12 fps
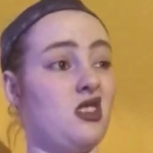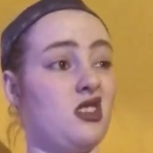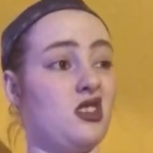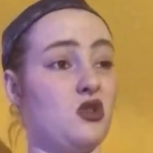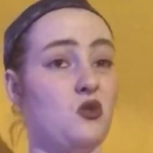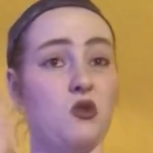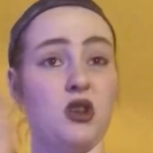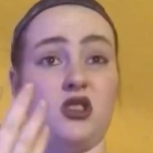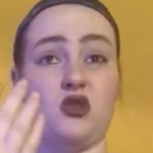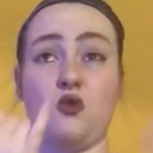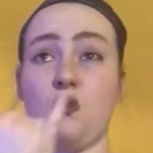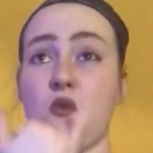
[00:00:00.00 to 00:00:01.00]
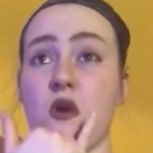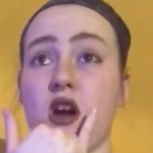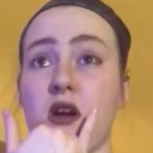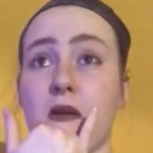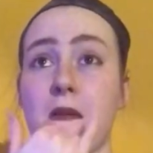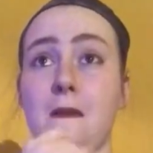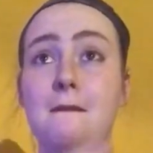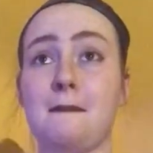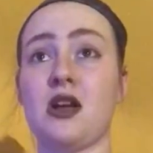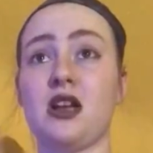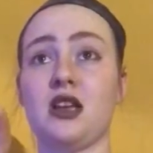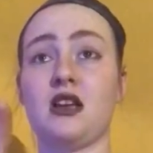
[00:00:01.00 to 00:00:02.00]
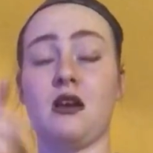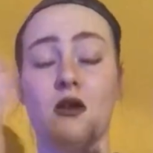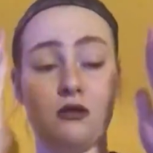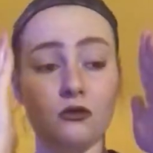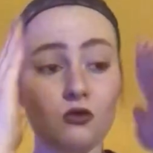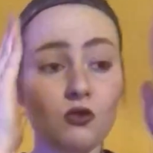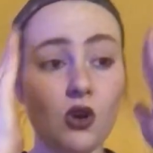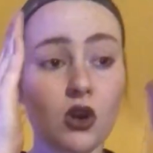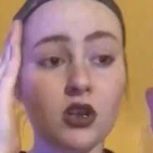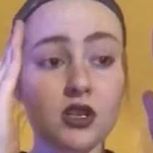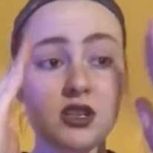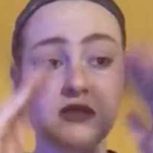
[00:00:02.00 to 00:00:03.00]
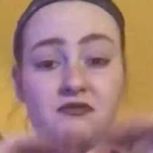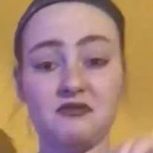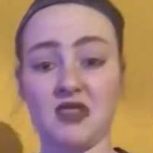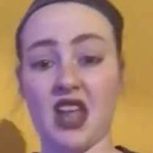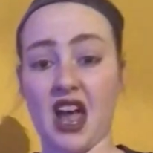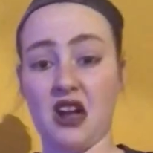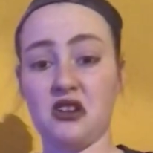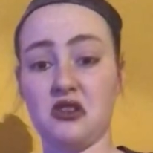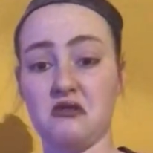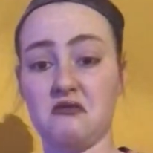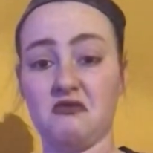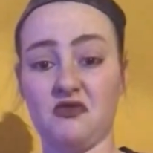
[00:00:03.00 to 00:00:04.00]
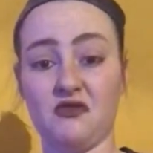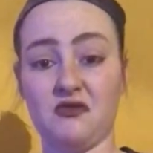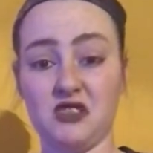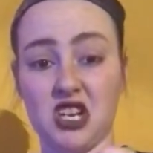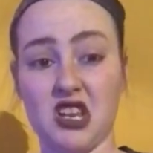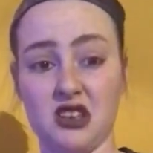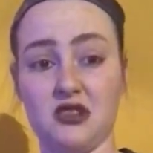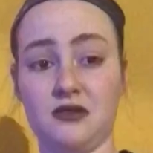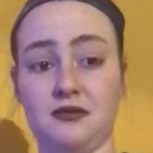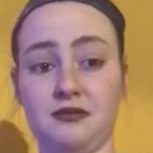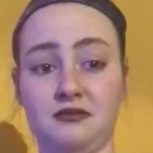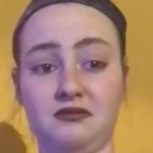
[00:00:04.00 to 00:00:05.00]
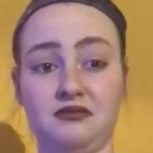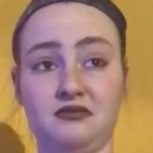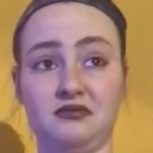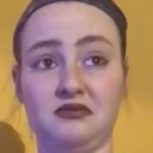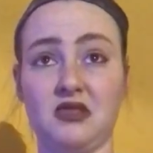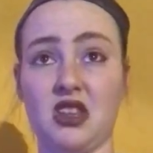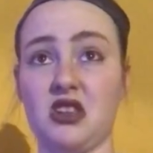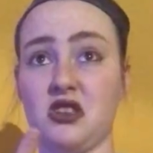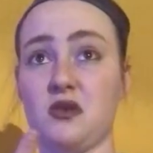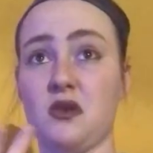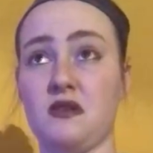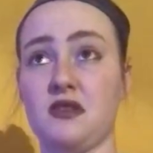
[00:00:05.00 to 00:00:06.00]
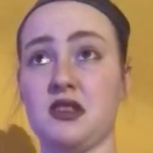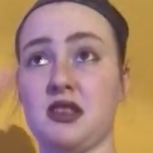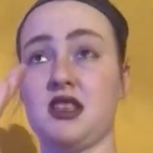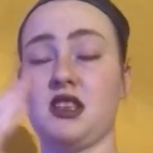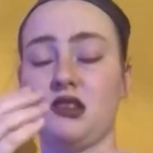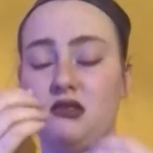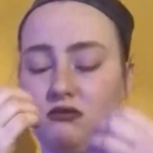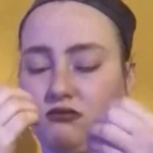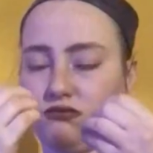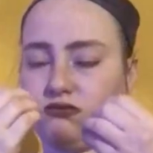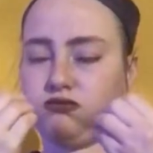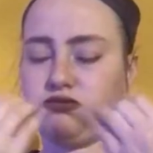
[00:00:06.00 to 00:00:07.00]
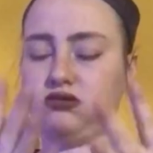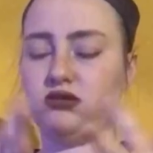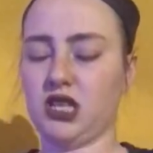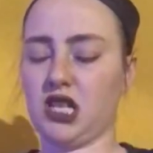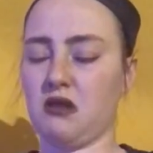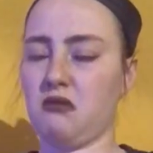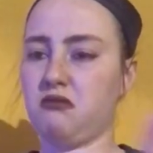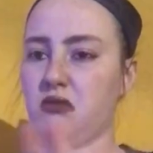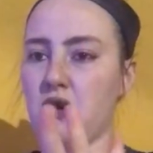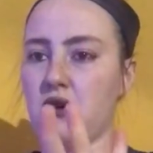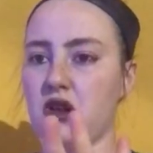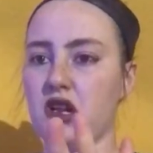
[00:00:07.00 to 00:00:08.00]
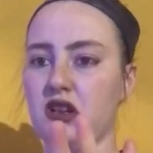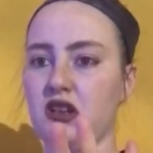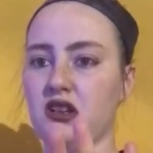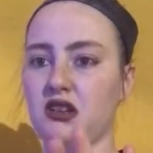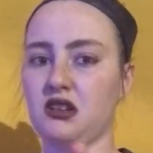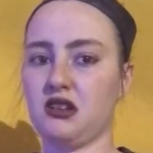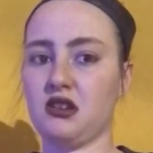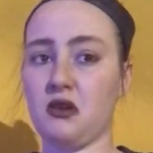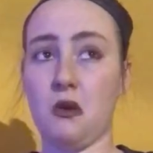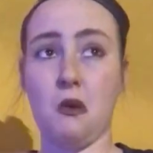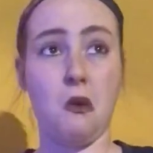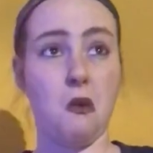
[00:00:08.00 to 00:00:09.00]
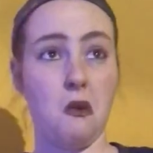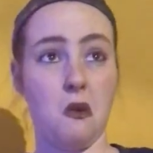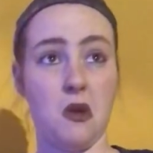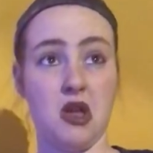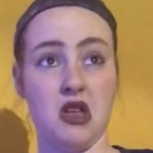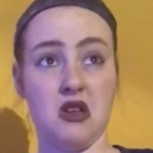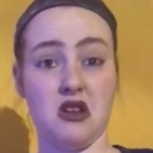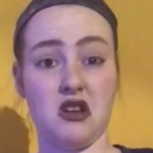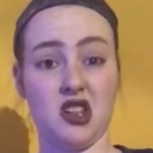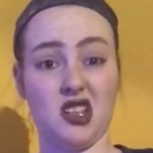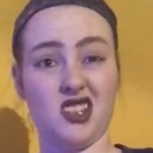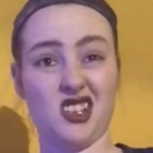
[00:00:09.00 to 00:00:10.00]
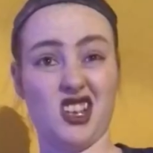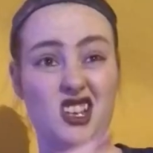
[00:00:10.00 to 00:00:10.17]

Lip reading: And yes, sexual predators in 12-step programs are a big problem, but we're going to talk about that problem and then we're going to dive into the solution.